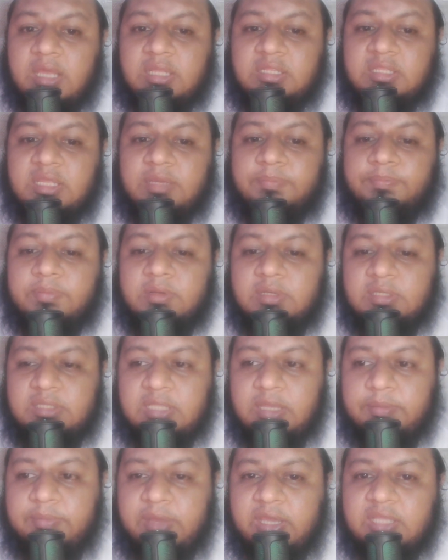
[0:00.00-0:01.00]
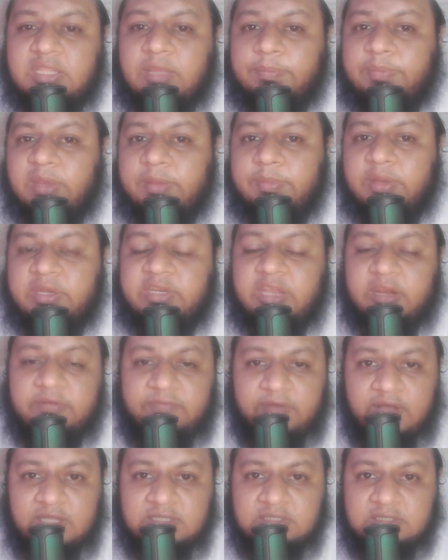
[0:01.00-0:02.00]
They make the payment
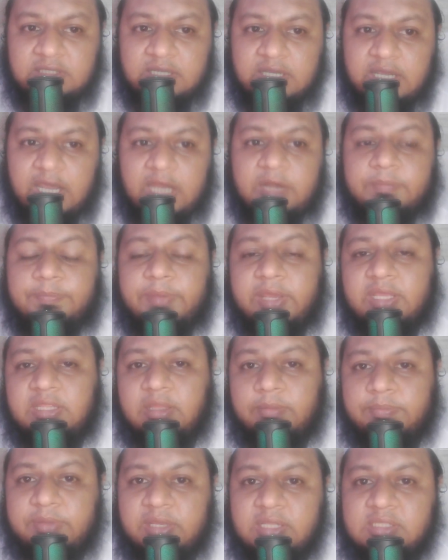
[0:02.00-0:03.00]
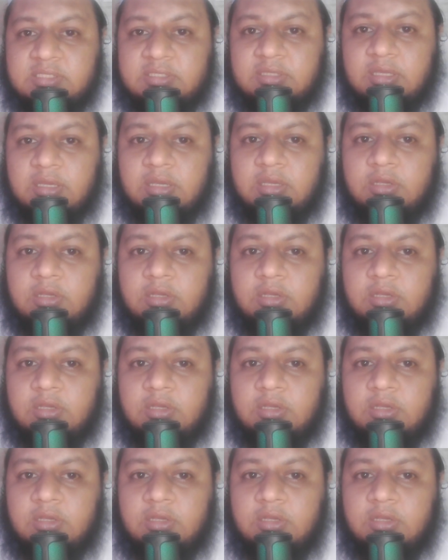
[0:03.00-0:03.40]
advance and pay the bills